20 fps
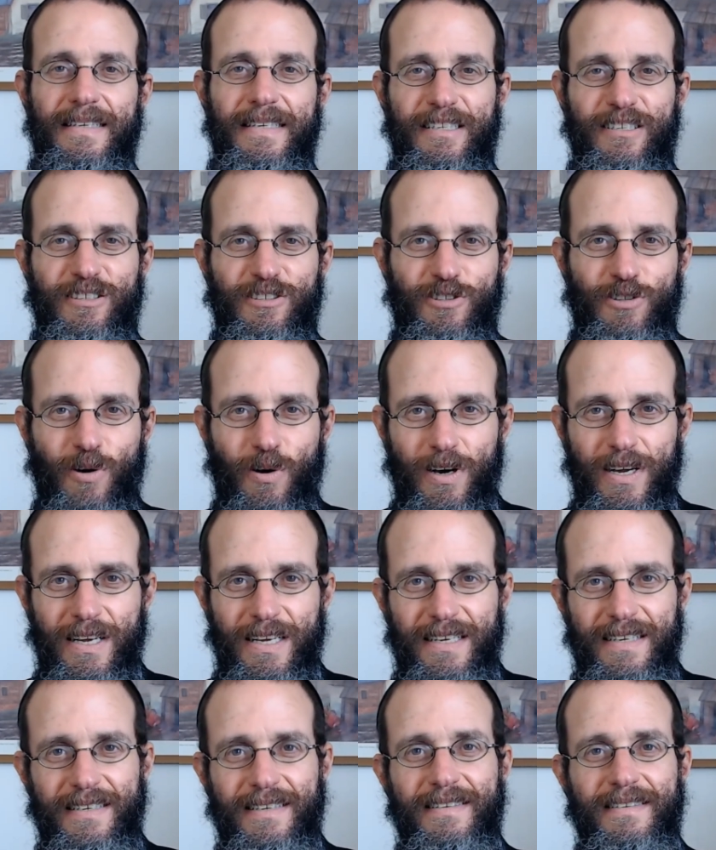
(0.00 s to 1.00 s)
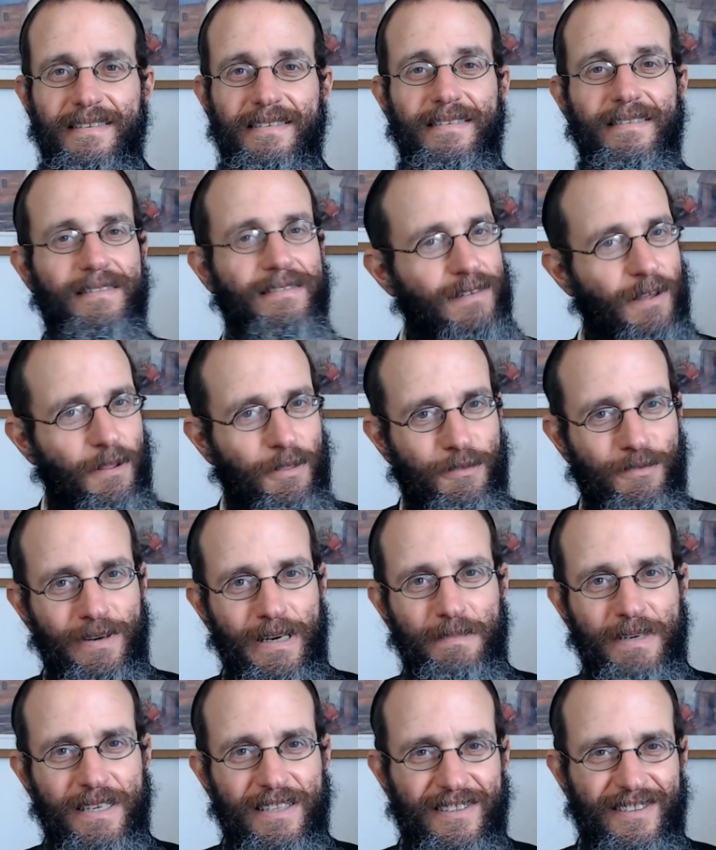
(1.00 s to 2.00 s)
Enjoy the
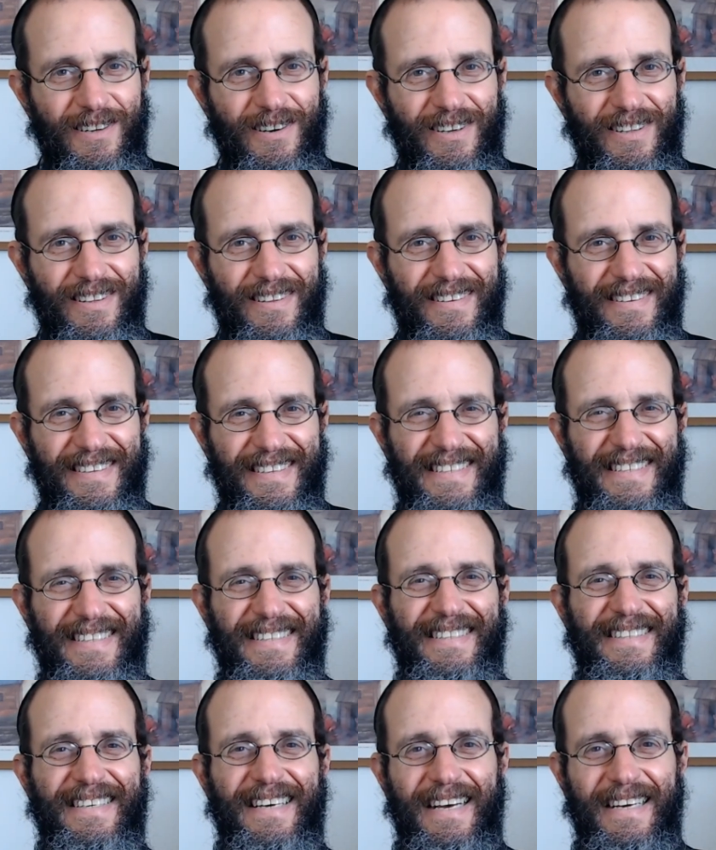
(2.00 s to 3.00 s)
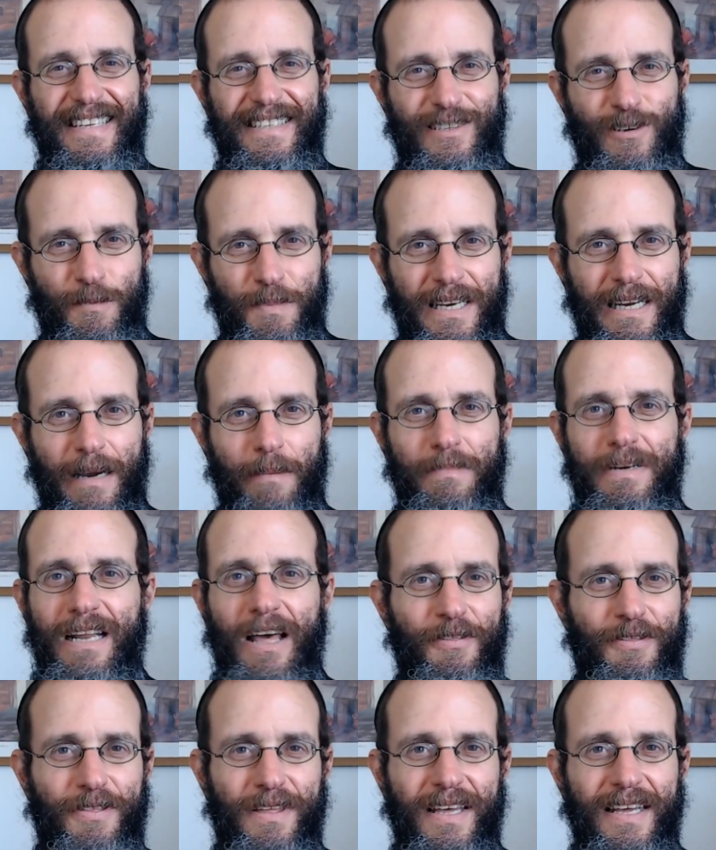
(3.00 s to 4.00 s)
3 matzot as you become
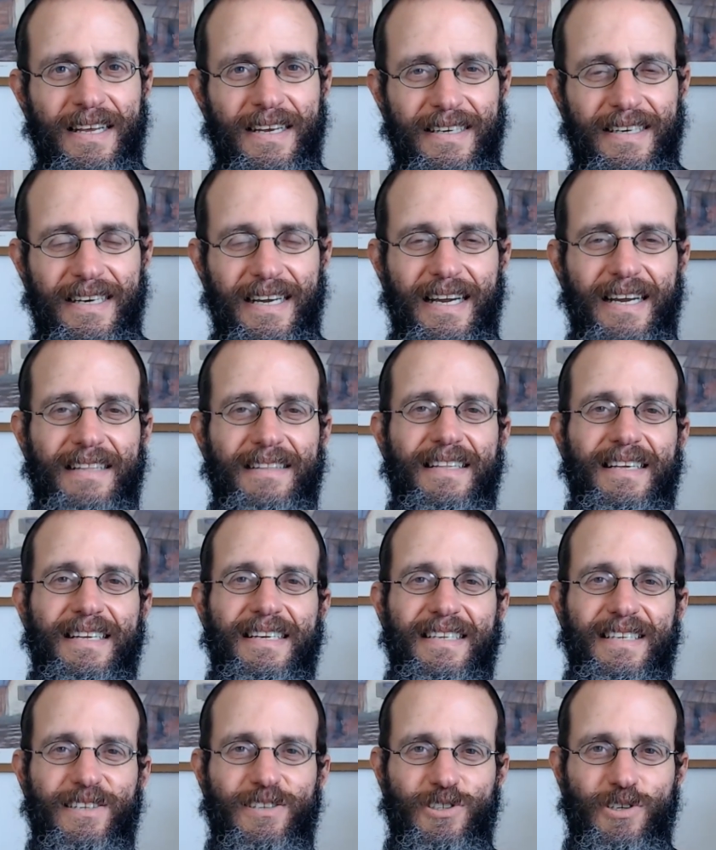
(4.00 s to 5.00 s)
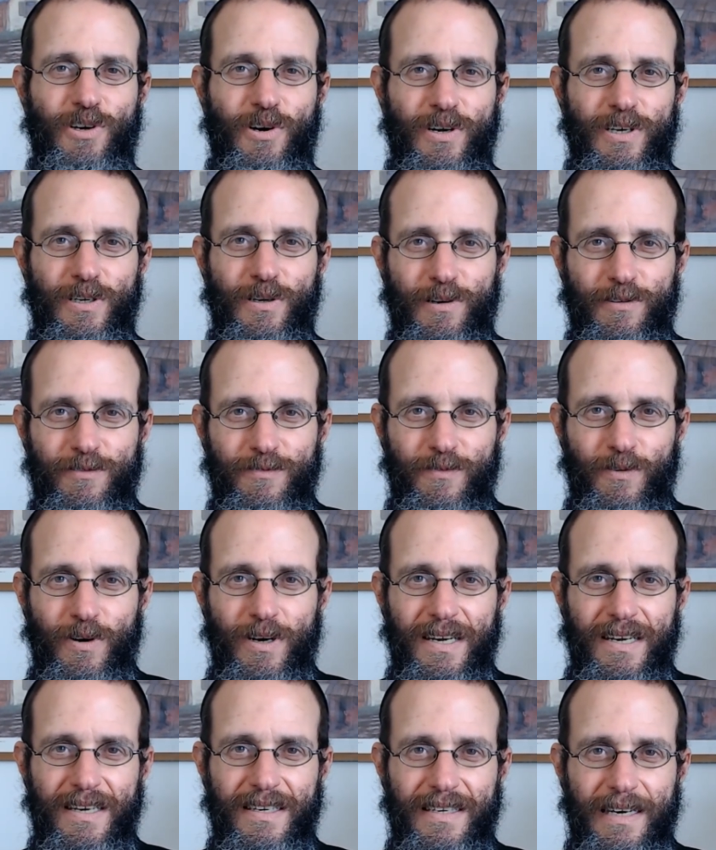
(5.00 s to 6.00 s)
nothing, and then enjoy your
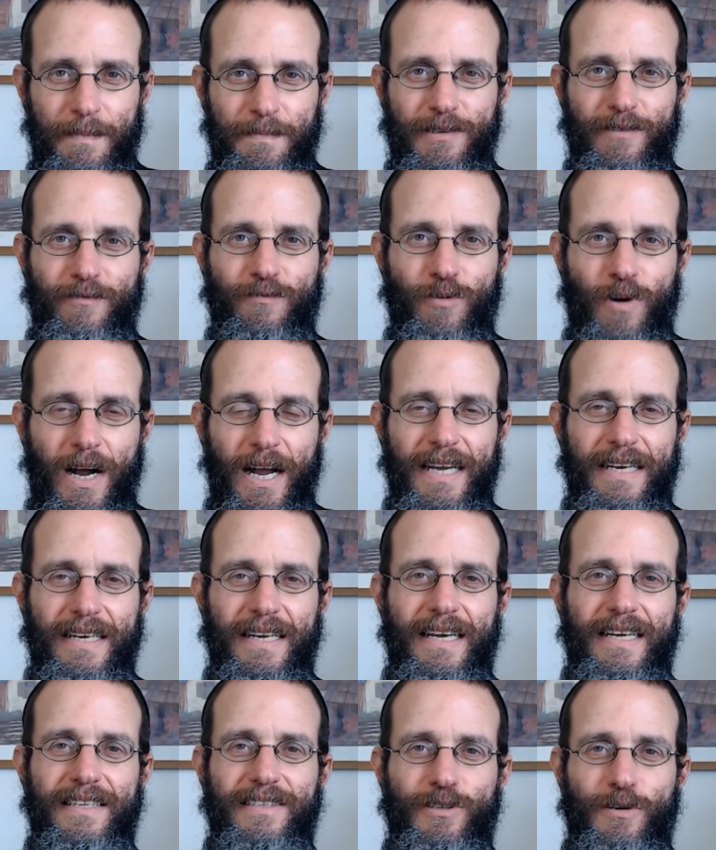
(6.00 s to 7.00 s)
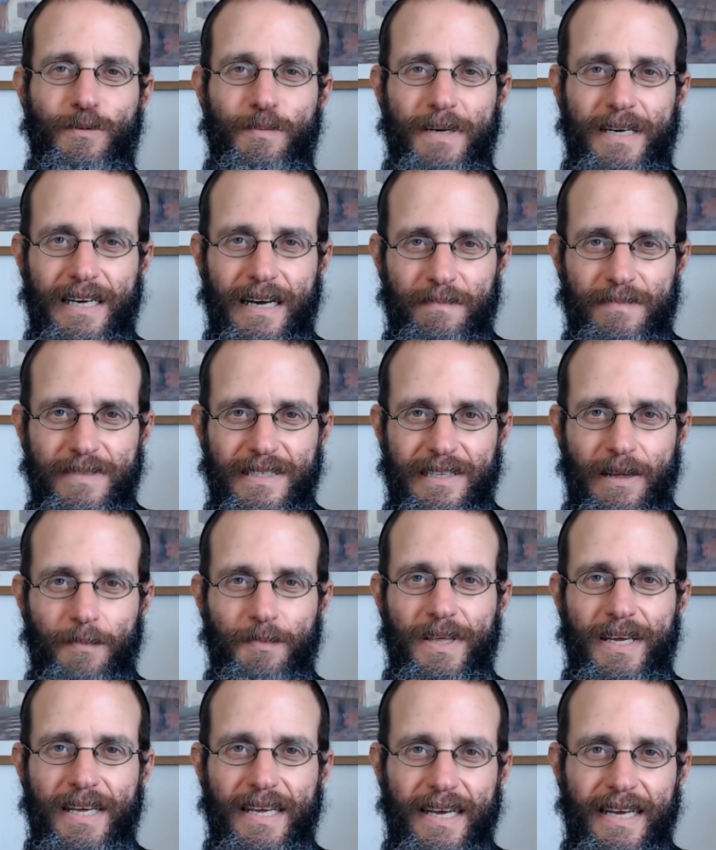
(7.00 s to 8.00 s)
4 cups of wine as you become
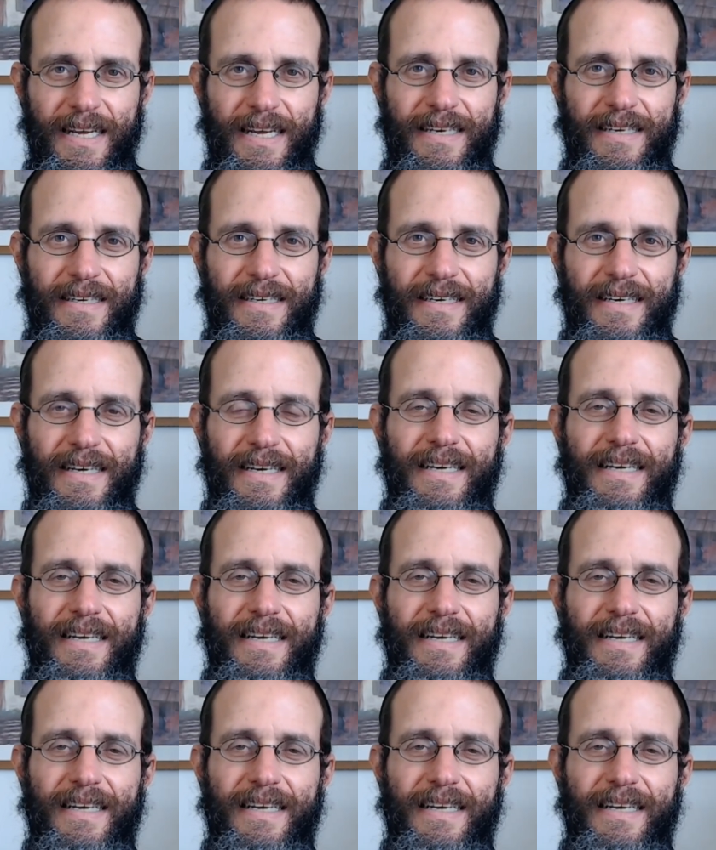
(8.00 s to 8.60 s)
something again.